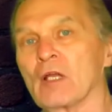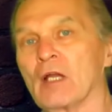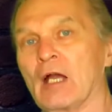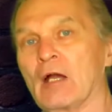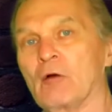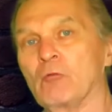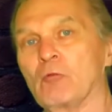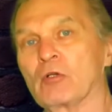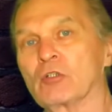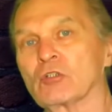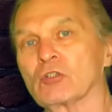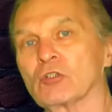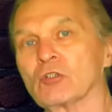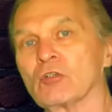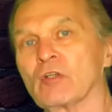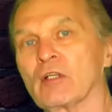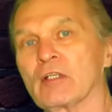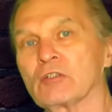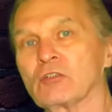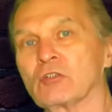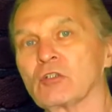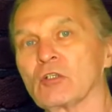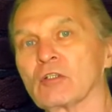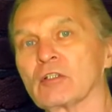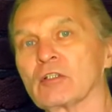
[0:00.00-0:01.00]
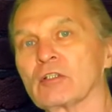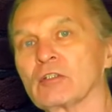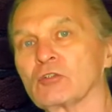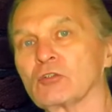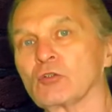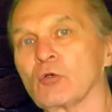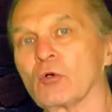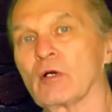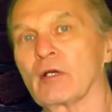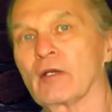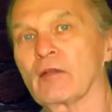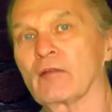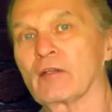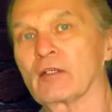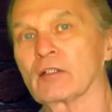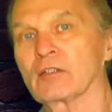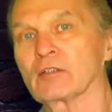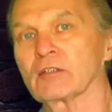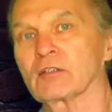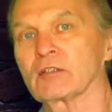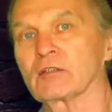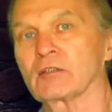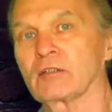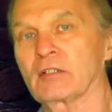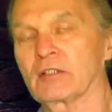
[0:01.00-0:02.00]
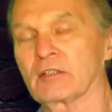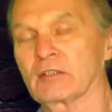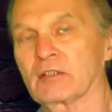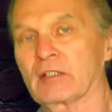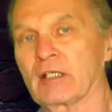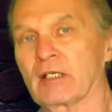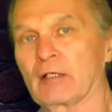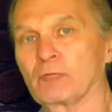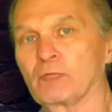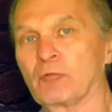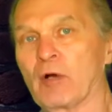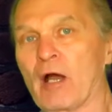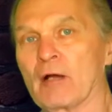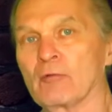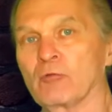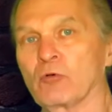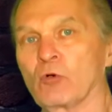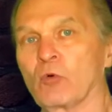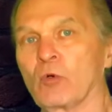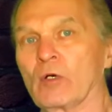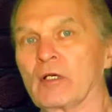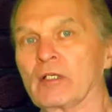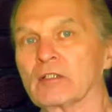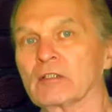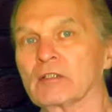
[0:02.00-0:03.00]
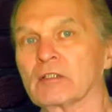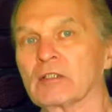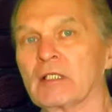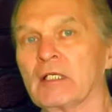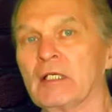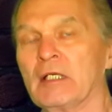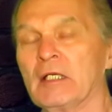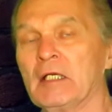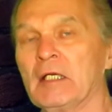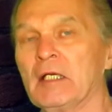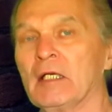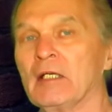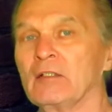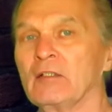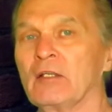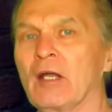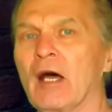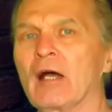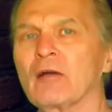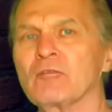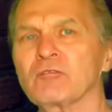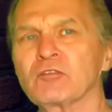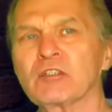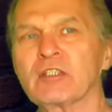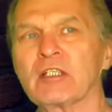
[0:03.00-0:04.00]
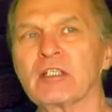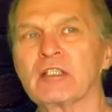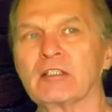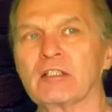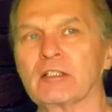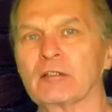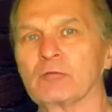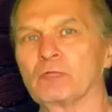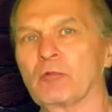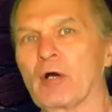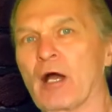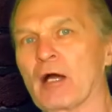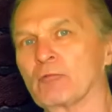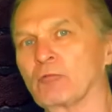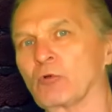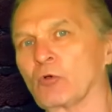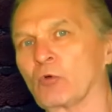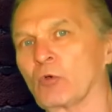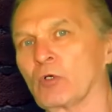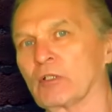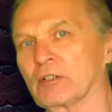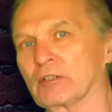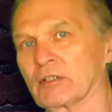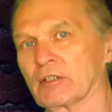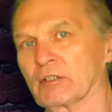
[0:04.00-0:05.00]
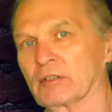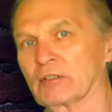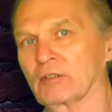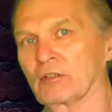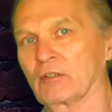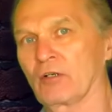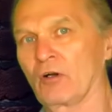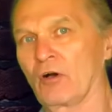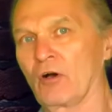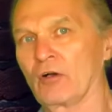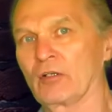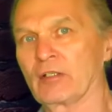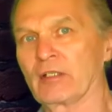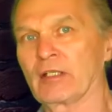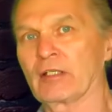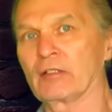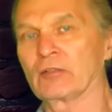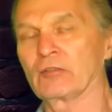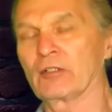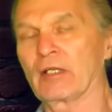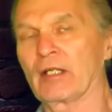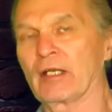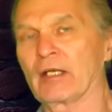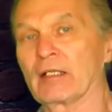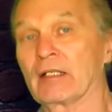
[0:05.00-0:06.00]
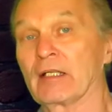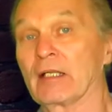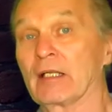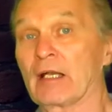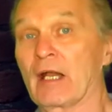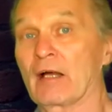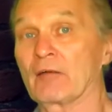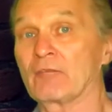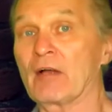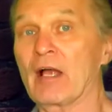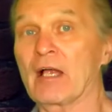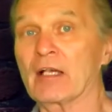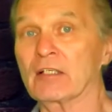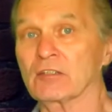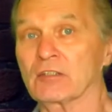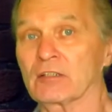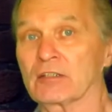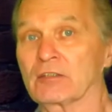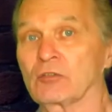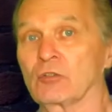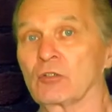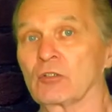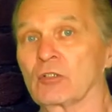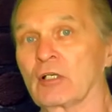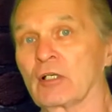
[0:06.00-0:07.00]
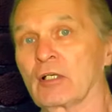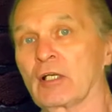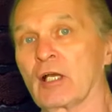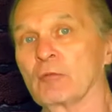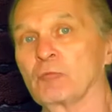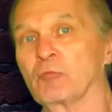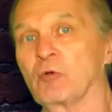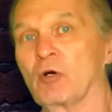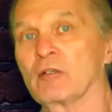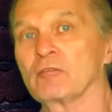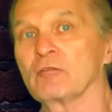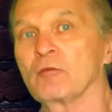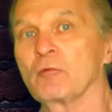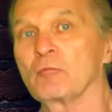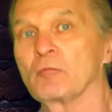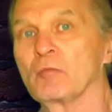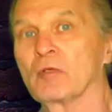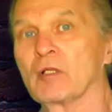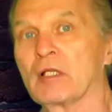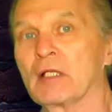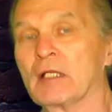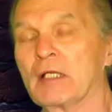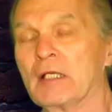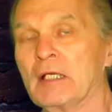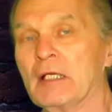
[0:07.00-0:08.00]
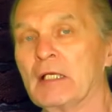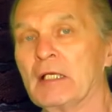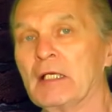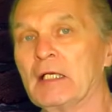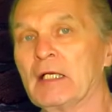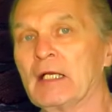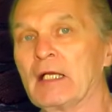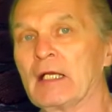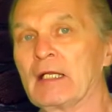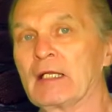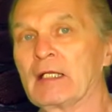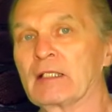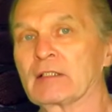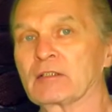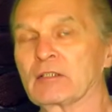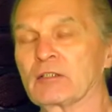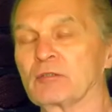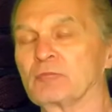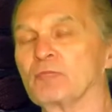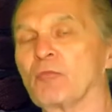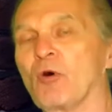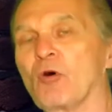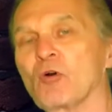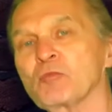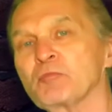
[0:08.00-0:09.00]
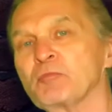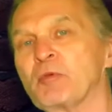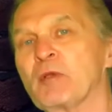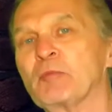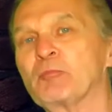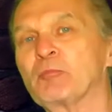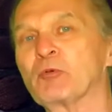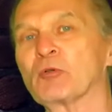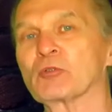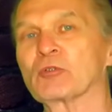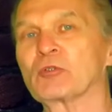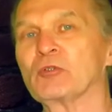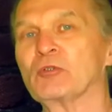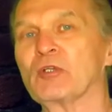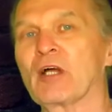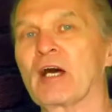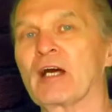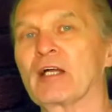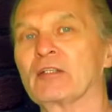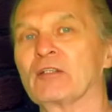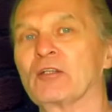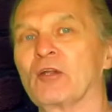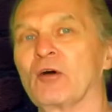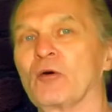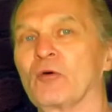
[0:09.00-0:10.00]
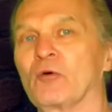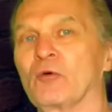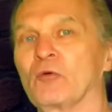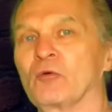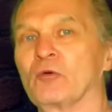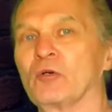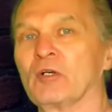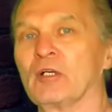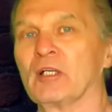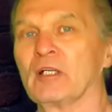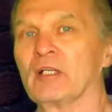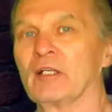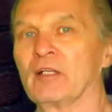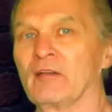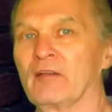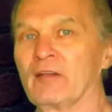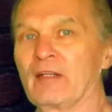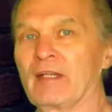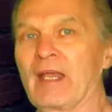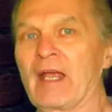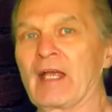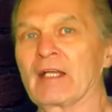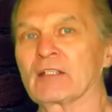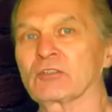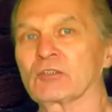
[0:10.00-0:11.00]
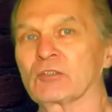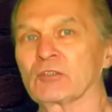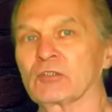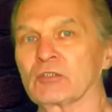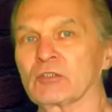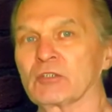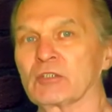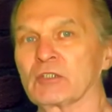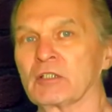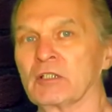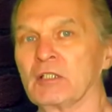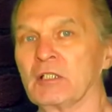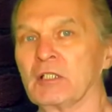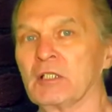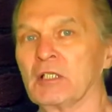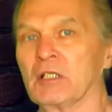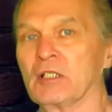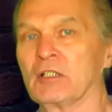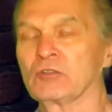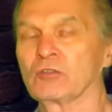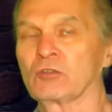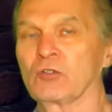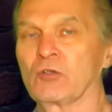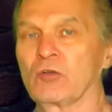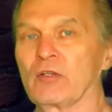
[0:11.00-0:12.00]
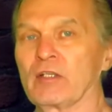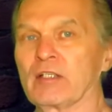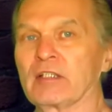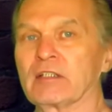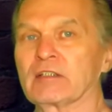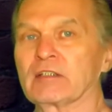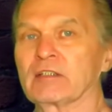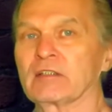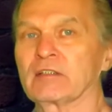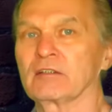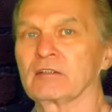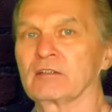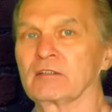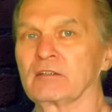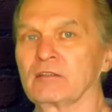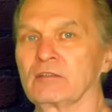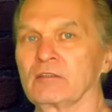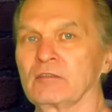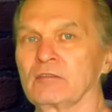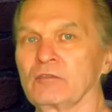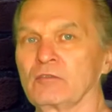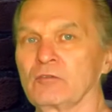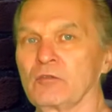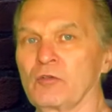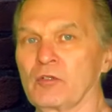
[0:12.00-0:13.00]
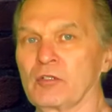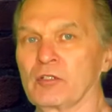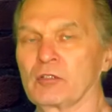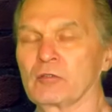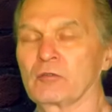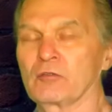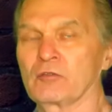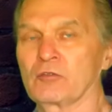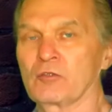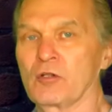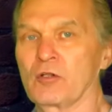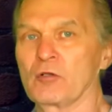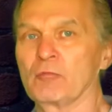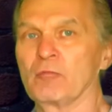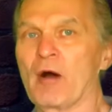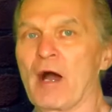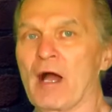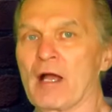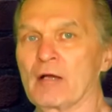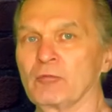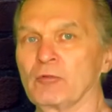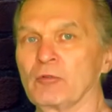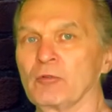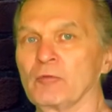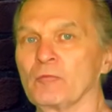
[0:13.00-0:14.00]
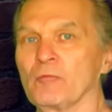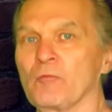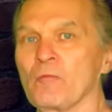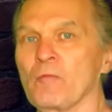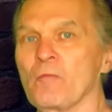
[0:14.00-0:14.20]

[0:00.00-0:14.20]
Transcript: And we're sure that you'll enjoy this this uh, Bible quiz. Now I've seen them Bible quizzes on the internet, and I've actually took a couple of them. And it says most people do not know the answers to these to the, to the Bible,